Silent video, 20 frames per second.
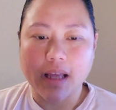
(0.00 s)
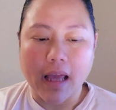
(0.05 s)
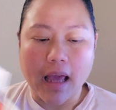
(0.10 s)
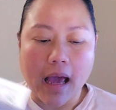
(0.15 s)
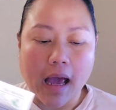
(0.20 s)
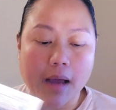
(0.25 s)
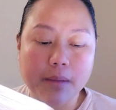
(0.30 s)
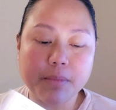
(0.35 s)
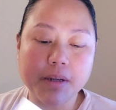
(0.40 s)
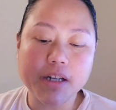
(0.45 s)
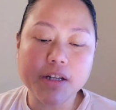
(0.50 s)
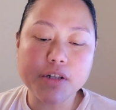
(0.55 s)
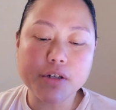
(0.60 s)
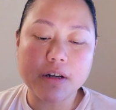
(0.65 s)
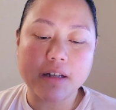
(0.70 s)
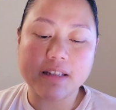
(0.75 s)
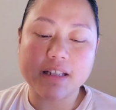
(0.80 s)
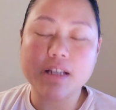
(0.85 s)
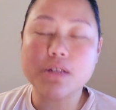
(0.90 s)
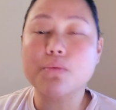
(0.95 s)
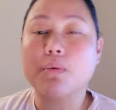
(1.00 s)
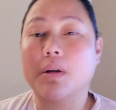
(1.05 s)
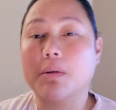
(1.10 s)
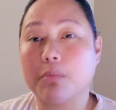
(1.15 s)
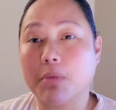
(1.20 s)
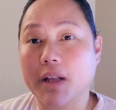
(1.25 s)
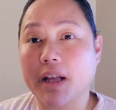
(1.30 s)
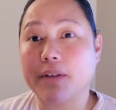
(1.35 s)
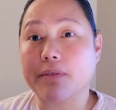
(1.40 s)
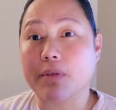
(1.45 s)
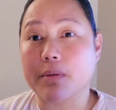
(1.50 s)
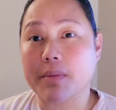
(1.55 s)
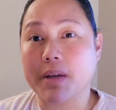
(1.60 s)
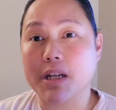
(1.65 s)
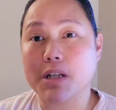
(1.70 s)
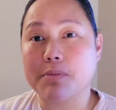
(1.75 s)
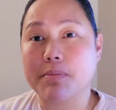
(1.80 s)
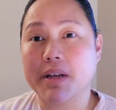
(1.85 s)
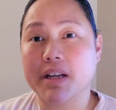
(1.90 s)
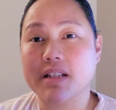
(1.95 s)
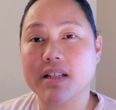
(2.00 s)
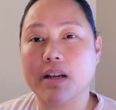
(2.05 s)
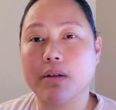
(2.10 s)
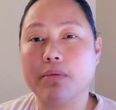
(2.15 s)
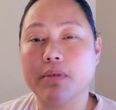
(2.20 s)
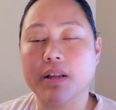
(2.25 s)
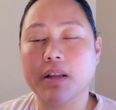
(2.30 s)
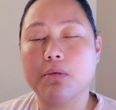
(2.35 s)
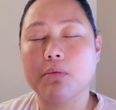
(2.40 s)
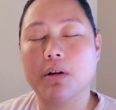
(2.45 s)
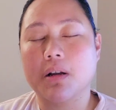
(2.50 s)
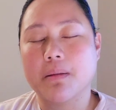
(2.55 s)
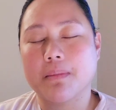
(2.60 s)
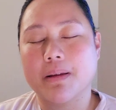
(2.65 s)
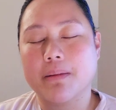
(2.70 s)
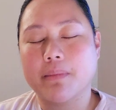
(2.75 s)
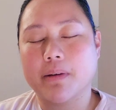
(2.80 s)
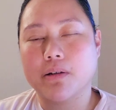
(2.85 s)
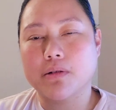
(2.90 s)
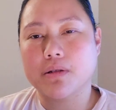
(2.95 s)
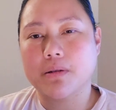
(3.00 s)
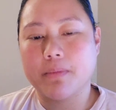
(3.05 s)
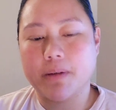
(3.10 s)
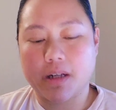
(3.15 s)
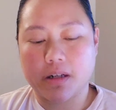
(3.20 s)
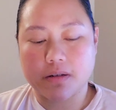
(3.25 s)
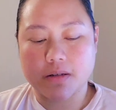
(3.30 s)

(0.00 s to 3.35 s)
I'm going to do at least one plant from each because I really want to make my own tomato